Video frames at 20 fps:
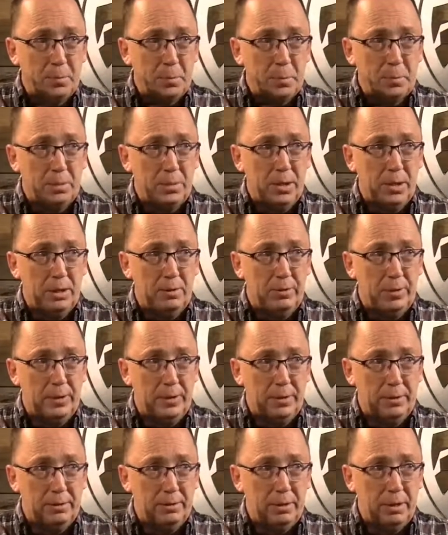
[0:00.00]

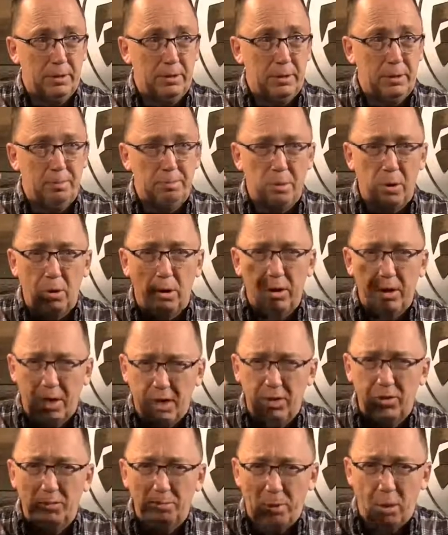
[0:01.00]
it's
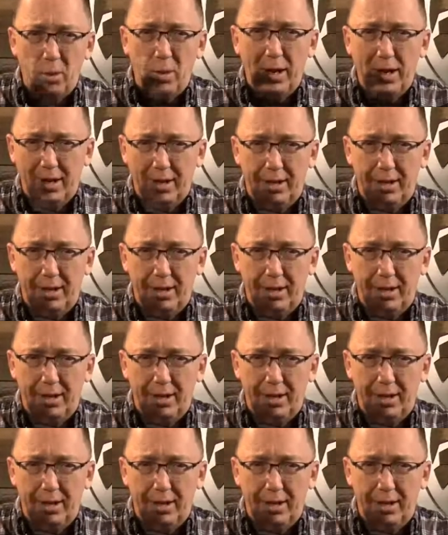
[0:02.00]
poetic.